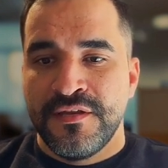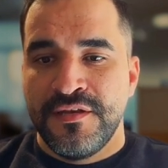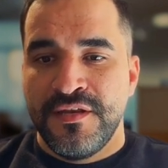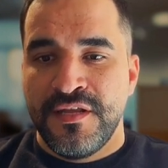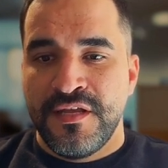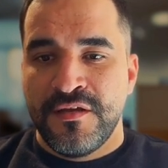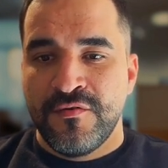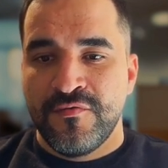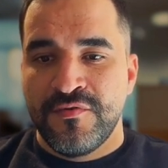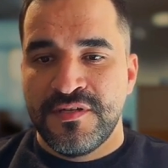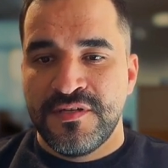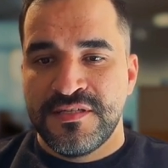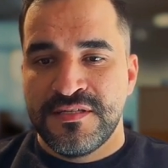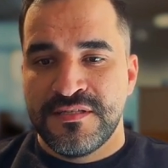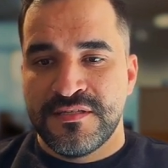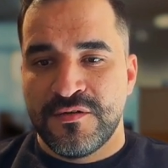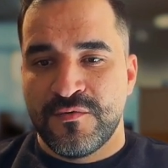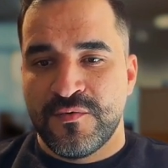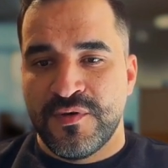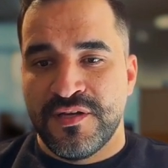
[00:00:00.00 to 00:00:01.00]
Now this
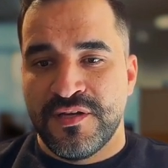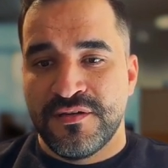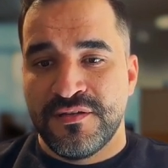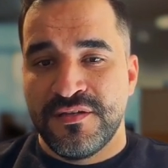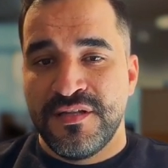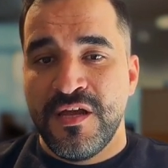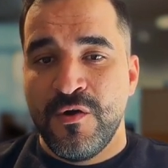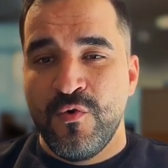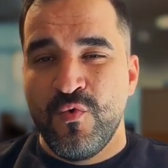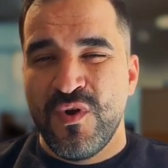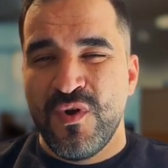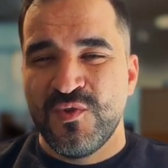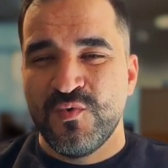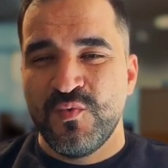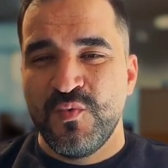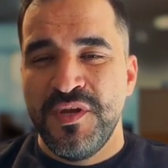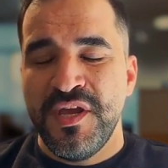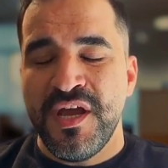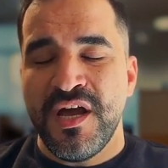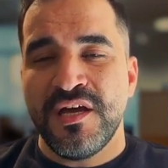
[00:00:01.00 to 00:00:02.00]
is required. Now what
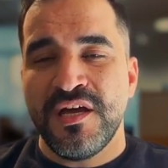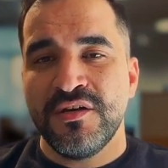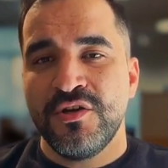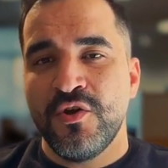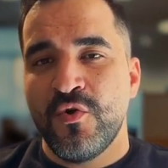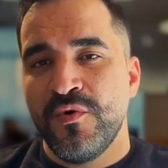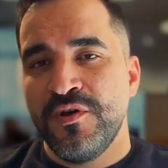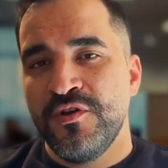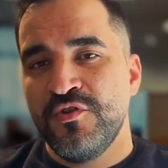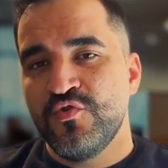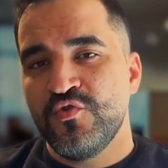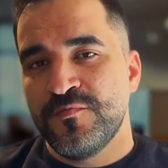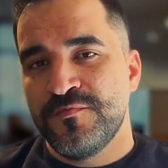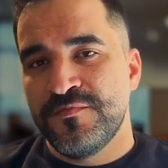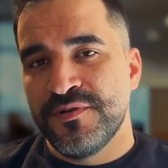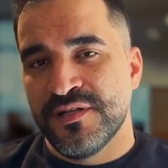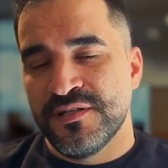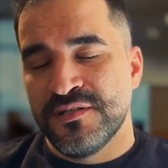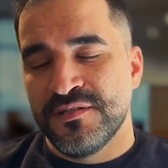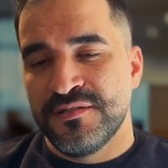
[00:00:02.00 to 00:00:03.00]
we are going to
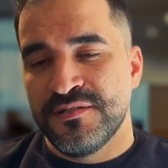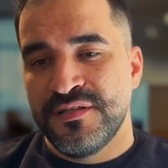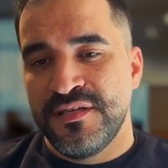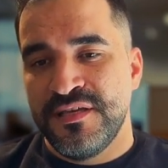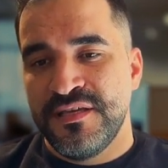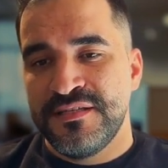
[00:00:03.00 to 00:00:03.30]
build